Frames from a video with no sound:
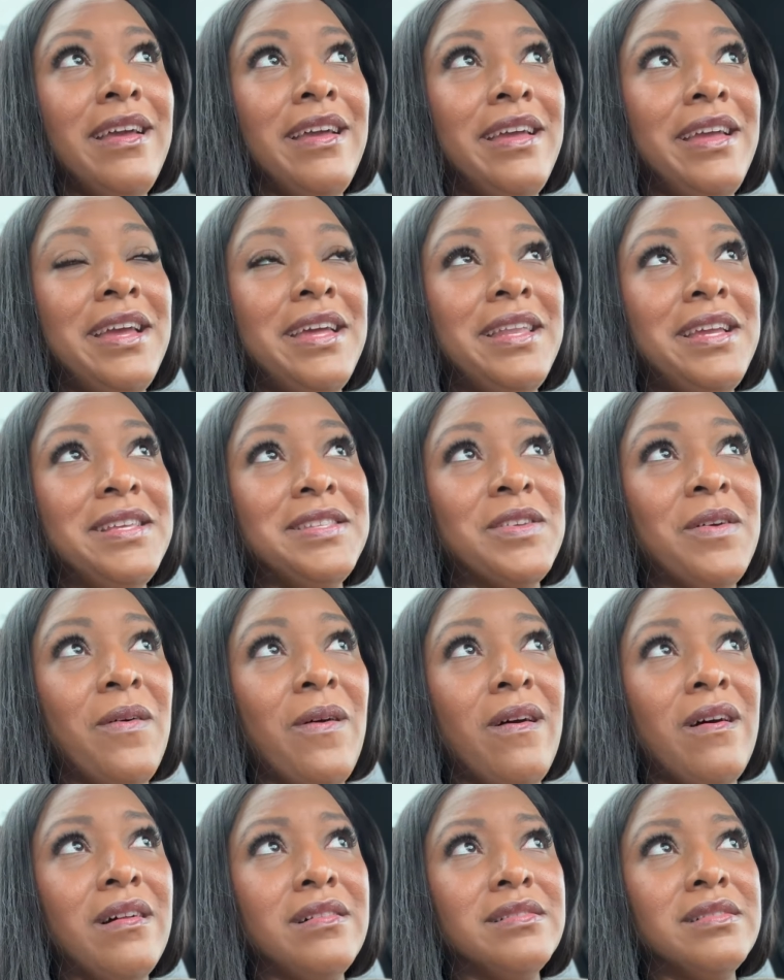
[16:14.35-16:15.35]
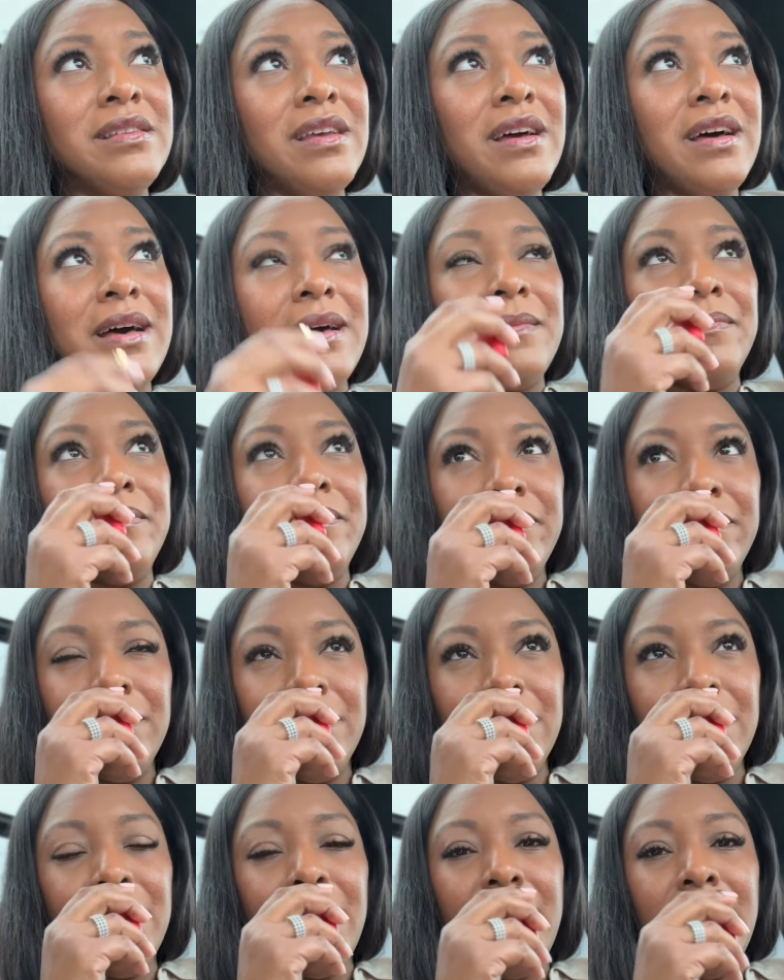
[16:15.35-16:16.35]
It is called
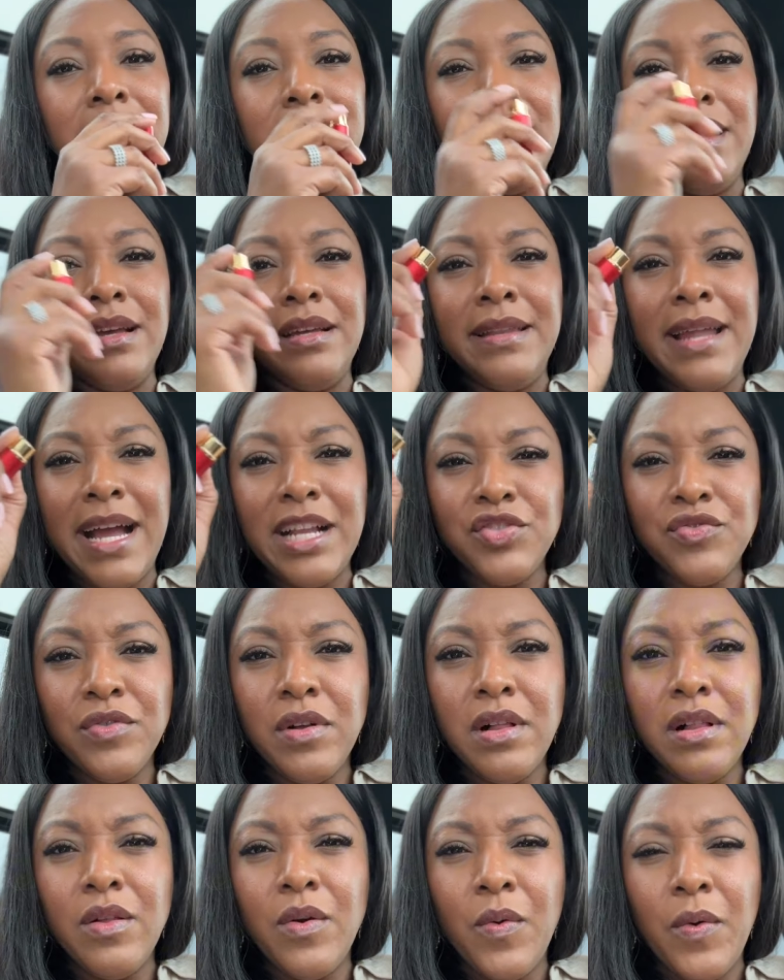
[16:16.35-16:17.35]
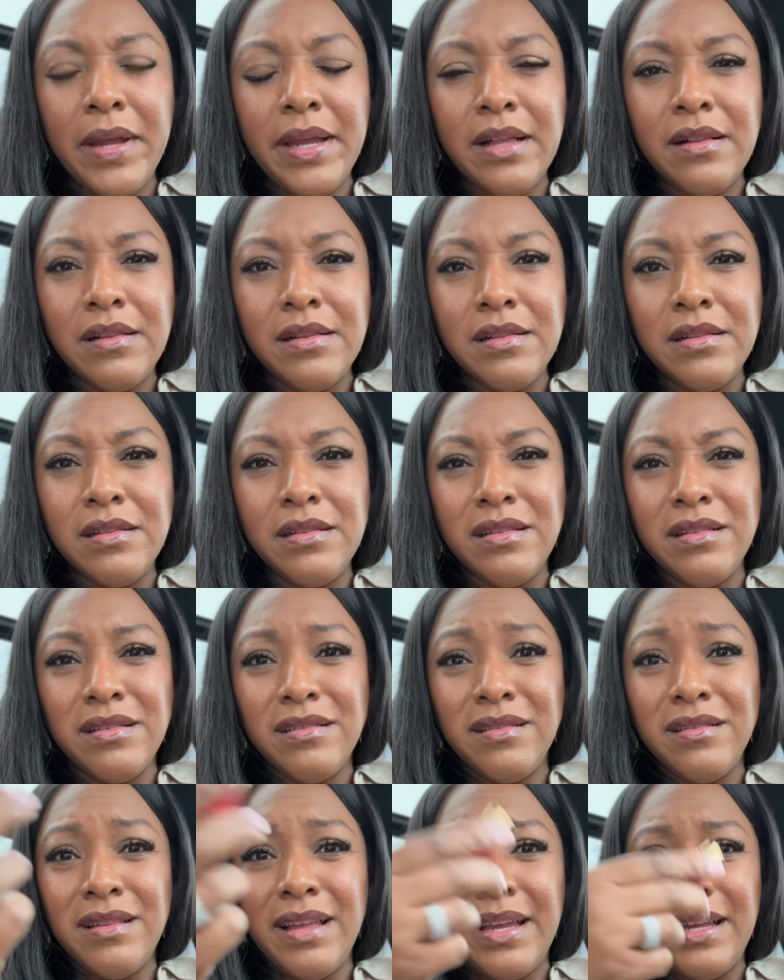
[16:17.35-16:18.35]
a natural oil
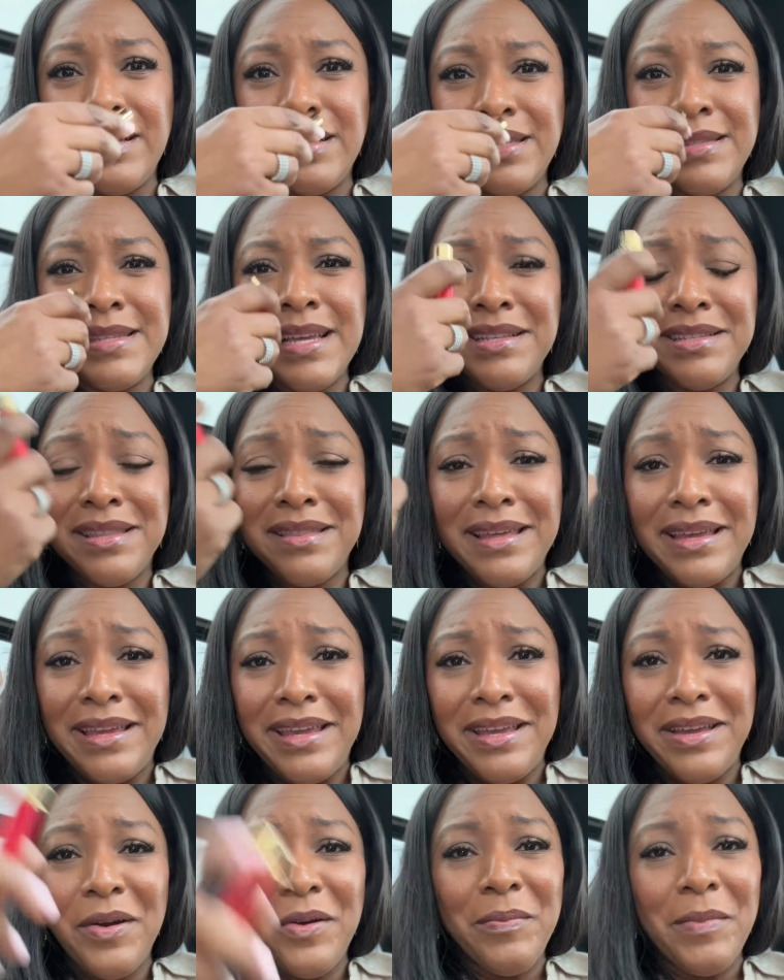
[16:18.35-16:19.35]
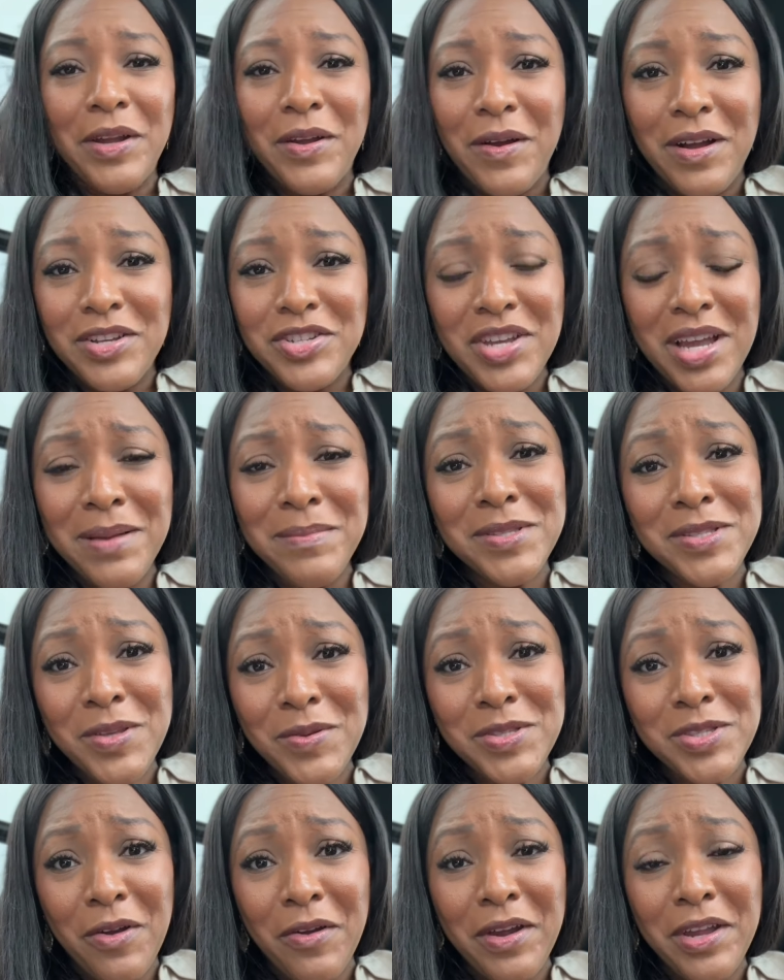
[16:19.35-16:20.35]
like scent thingy. Oh my gosh, I'm
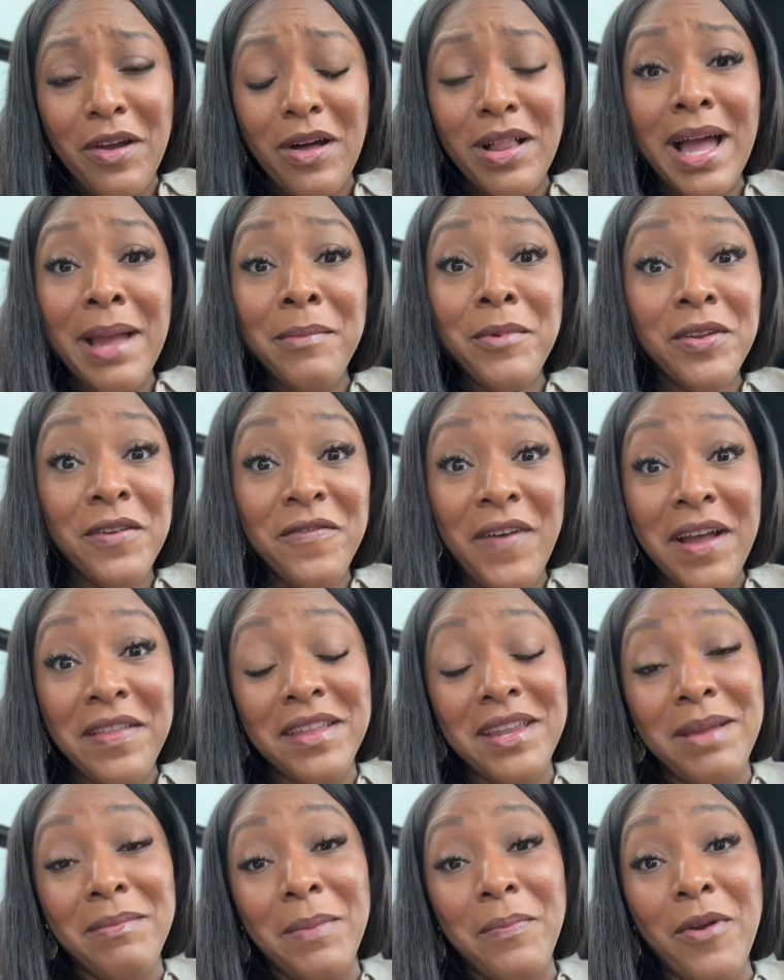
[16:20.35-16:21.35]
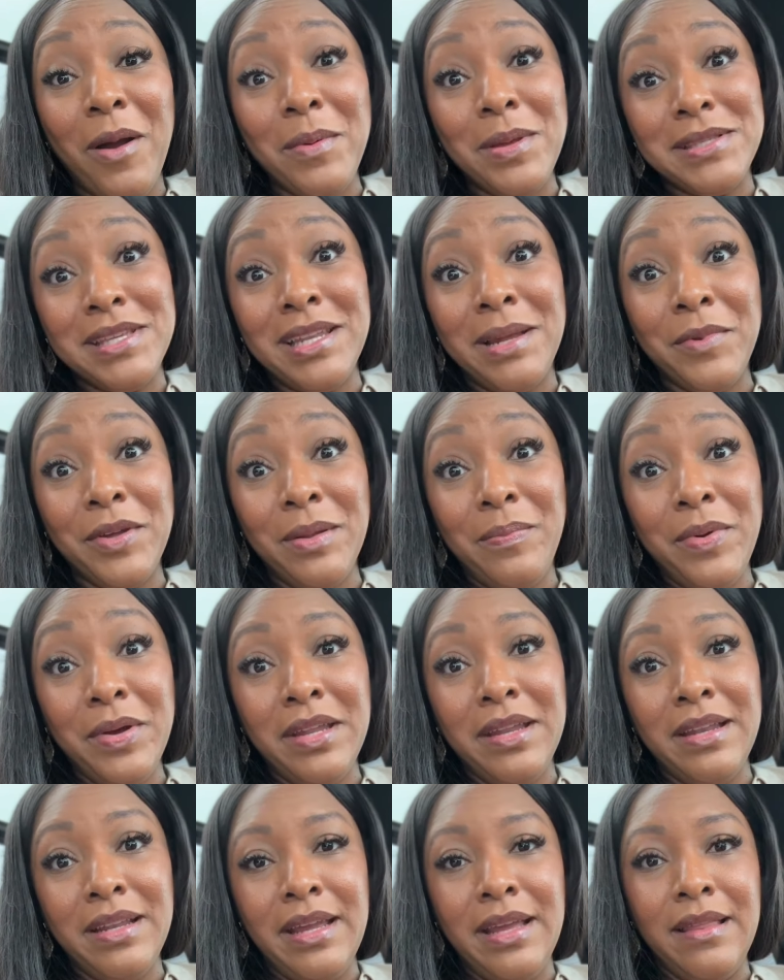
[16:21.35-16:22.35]
so sorry, y'all. I'm going to find the name, I promise, and I'm going to put
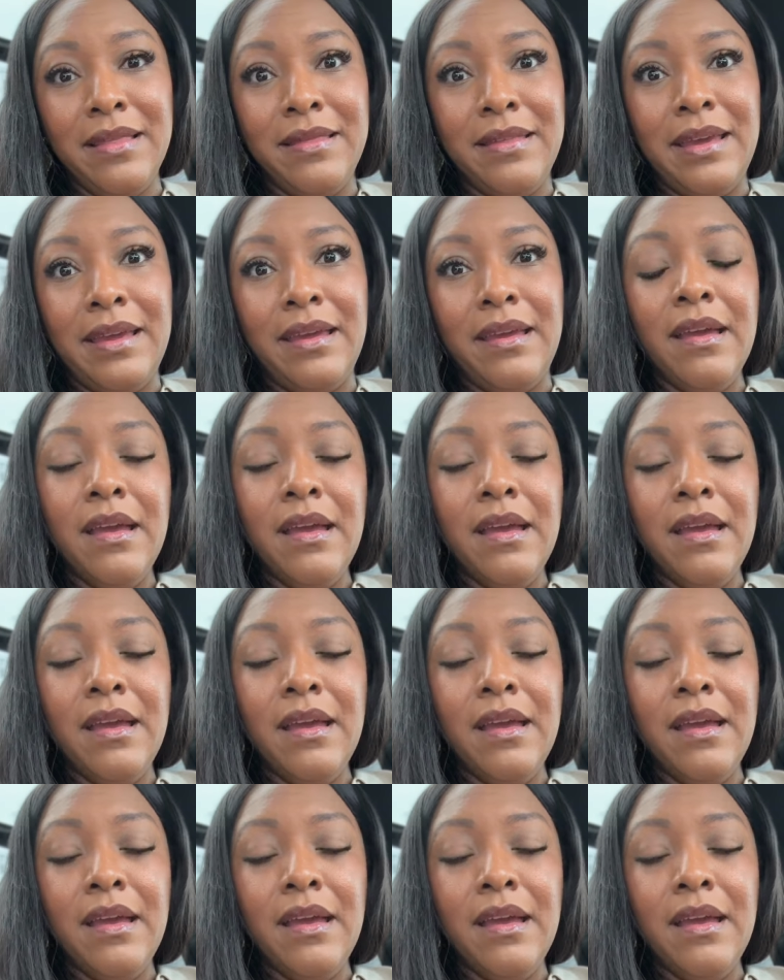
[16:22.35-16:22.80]
it in the